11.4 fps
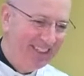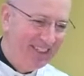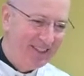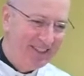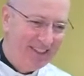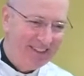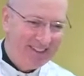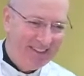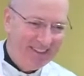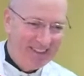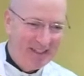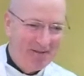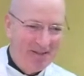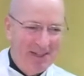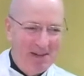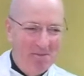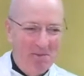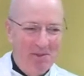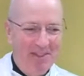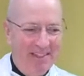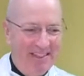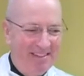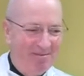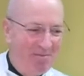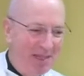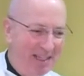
It's not like different temperaments can